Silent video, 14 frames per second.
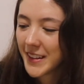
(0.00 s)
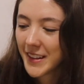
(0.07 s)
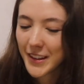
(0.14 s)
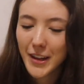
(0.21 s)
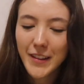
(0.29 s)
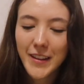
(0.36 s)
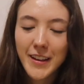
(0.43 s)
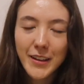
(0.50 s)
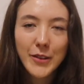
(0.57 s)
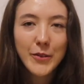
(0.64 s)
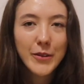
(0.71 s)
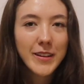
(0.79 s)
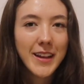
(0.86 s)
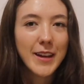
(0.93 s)
Not like
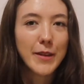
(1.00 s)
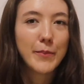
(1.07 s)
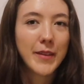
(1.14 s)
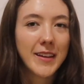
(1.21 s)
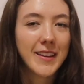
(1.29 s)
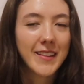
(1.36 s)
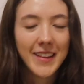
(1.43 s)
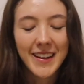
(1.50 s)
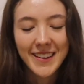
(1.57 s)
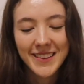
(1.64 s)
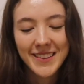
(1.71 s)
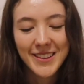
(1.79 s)
you were like being like